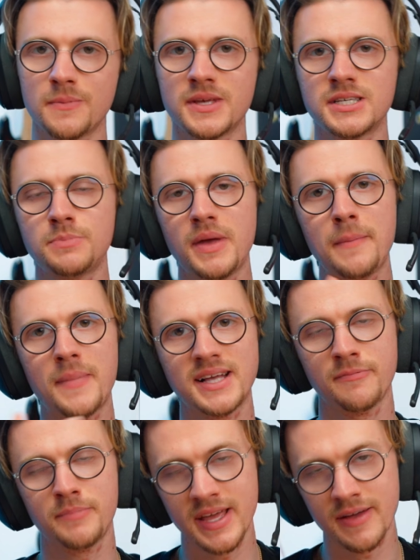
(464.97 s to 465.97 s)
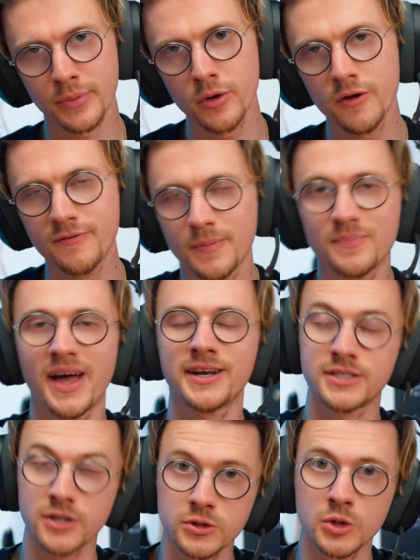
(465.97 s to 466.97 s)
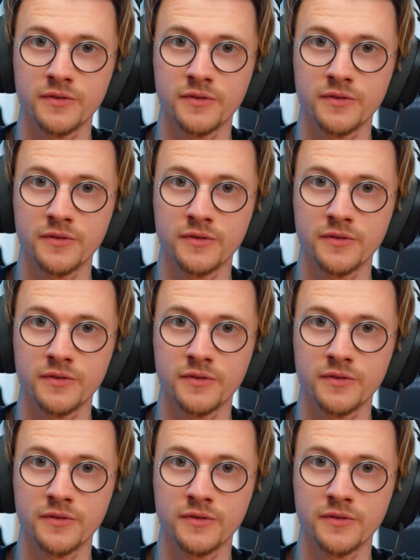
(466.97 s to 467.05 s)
this has been massively improved and has also